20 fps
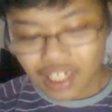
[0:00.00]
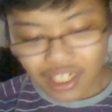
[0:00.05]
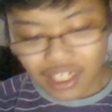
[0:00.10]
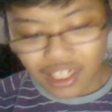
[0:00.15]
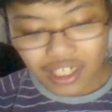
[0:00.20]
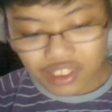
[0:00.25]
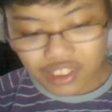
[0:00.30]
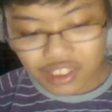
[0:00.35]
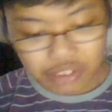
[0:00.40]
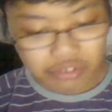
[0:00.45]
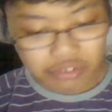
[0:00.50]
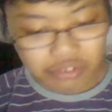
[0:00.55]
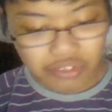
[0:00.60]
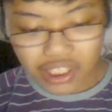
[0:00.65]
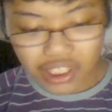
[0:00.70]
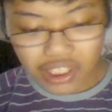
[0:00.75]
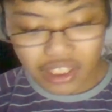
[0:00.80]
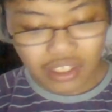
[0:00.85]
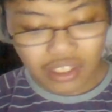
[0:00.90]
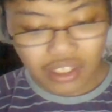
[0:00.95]
That's
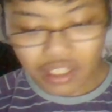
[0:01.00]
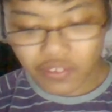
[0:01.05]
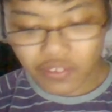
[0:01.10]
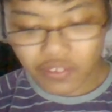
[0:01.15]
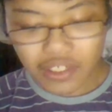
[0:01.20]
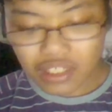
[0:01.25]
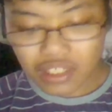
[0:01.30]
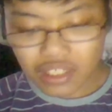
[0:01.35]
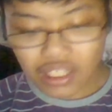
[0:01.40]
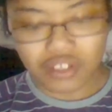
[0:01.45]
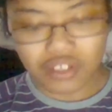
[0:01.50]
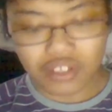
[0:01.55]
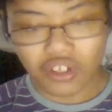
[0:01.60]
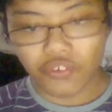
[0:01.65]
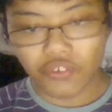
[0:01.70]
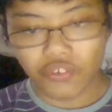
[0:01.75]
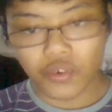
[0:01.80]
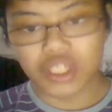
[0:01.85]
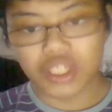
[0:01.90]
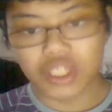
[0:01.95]
really a
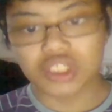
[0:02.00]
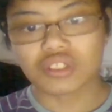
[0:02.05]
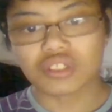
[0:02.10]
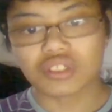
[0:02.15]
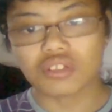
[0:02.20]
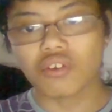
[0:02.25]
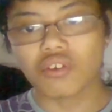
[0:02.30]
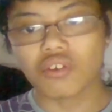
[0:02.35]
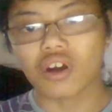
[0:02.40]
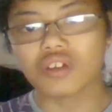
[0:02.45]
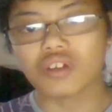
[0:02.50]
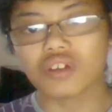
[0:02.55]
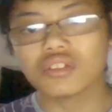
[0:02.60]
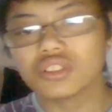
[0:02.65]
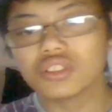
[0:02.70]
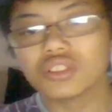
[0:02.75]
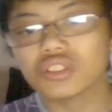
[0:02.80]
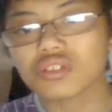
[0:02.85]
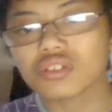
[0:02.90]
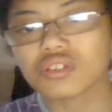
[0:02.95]
tough question to
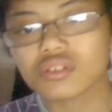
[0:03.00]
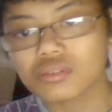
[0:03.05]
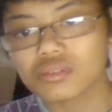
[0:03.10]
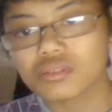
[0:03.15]
answer.